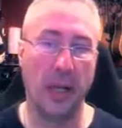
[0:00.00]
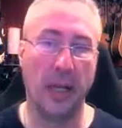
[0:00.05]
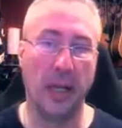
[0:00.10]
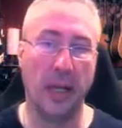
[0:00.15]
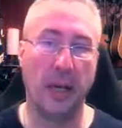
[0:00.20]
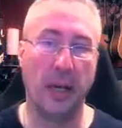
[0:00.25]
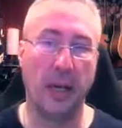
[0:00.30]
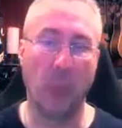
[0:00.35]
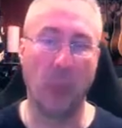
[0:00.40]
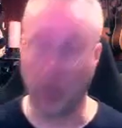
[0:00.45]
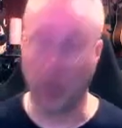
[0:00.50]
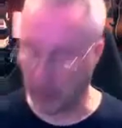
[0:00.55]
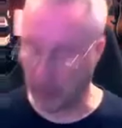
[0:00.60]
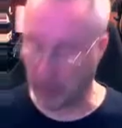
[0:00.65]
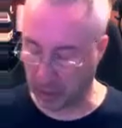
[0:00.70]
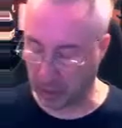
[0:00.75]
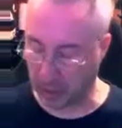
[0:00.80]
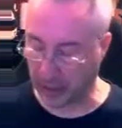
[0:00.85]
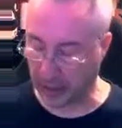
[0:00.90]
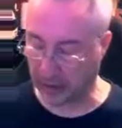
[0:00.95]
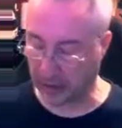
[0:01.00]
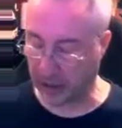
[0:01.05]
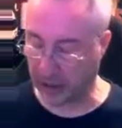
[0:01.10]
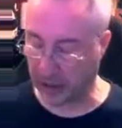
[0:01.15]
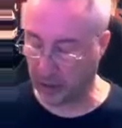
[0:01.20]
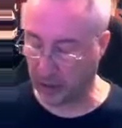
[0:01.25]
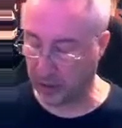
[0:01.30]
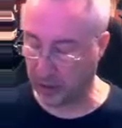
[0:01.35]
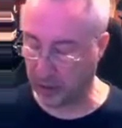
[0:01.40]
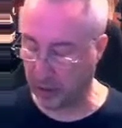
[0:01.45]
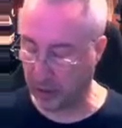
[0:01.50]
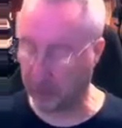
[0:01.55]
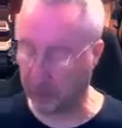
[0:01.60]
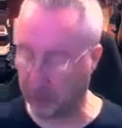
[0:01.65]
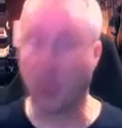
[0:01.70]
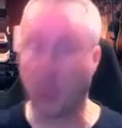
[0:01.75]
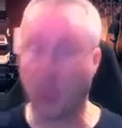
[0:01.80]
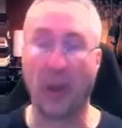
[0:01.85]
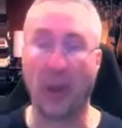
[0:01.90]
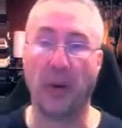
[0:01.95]
Whether I'm playing single notes or
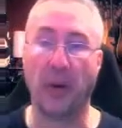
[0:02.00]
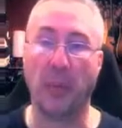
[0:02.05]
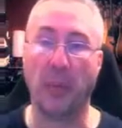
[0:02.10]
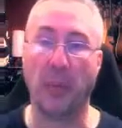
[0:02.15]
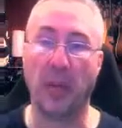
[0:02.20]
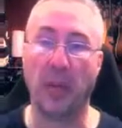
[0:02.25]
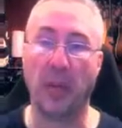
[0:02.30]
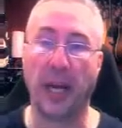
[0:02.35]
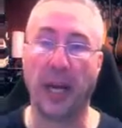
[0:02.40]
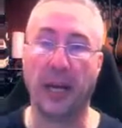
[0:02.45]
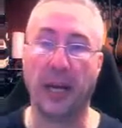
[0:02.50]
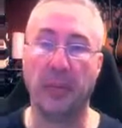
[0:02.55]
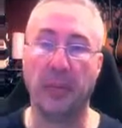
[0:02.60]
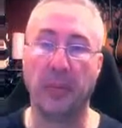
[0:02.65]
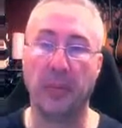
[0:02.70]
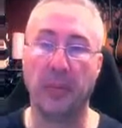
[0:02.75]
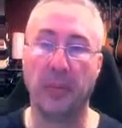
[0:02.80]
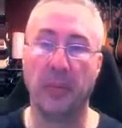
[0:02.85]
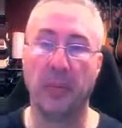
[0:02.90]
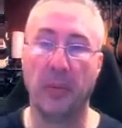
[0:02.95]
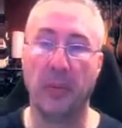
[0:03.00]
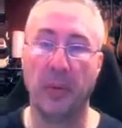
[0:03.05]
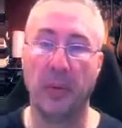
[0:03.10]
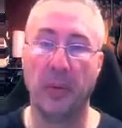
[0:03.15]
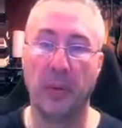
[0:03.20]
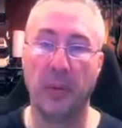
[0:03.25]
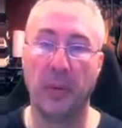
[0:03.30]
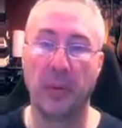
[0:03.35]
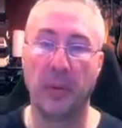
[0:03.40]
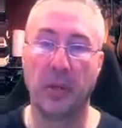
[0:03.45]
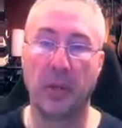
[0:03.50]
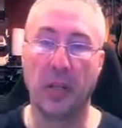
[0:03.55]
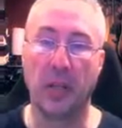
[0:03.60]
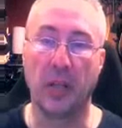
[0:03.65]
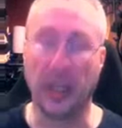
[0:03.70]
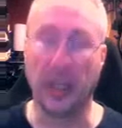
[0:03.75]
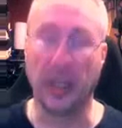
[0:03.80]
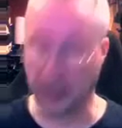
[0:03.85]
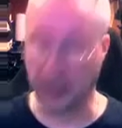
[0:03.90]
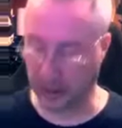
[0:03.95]
whether I'm playing
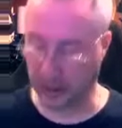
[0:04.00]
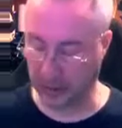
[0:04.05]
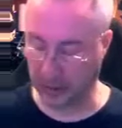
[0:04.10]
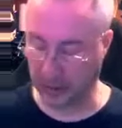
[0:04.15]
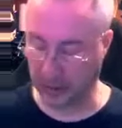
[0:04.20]
clusters.